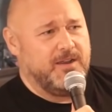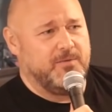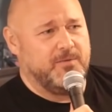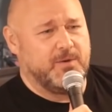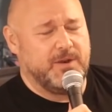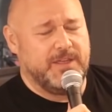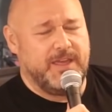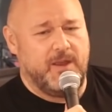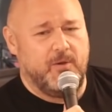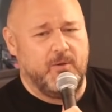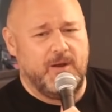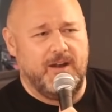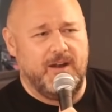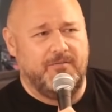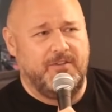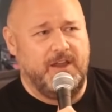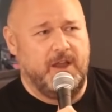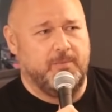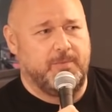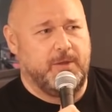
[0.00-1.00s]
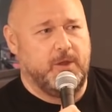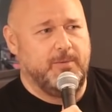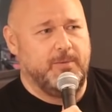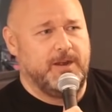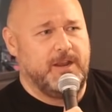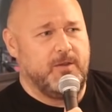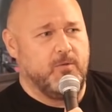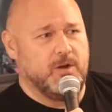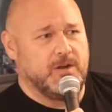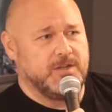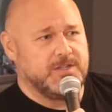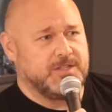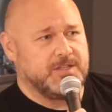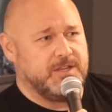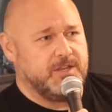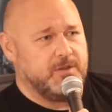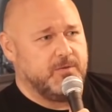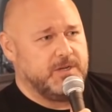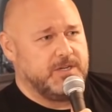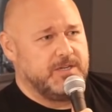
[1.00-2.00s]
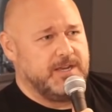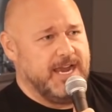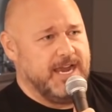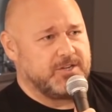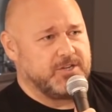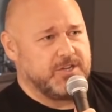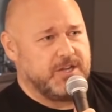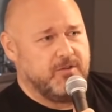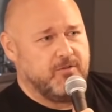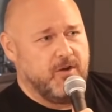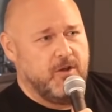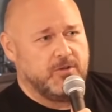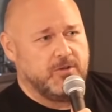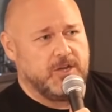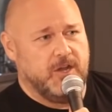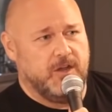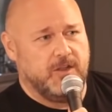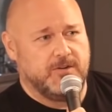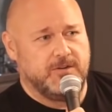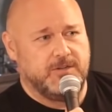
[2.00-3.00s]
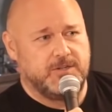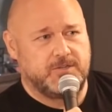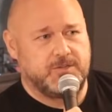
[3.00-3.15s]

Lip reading: Were they aware of how puberty works and that you would actually grow taller and